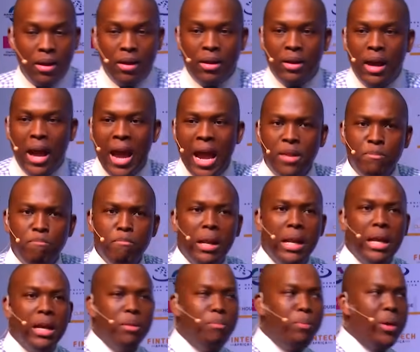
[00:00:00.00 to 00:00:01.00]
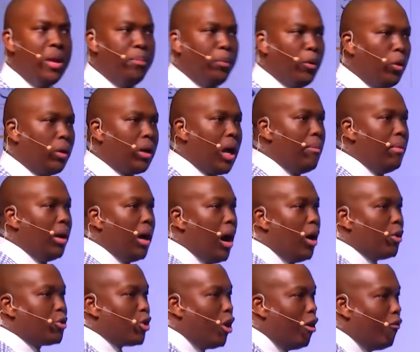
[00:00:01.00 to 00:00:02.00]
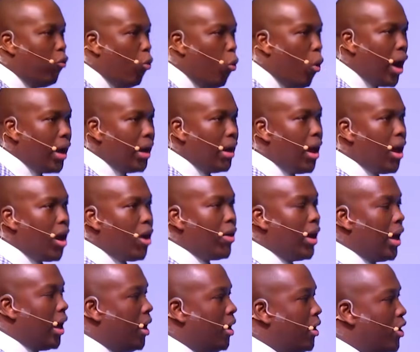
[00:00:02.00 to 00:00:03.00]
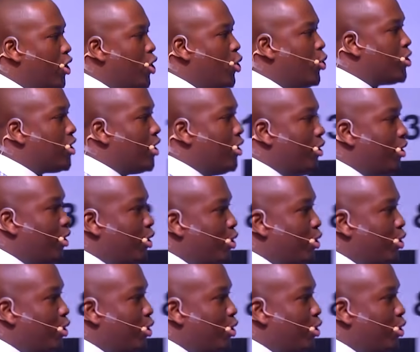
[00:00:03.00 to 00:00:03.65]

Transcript: 8 million people coming out of one area using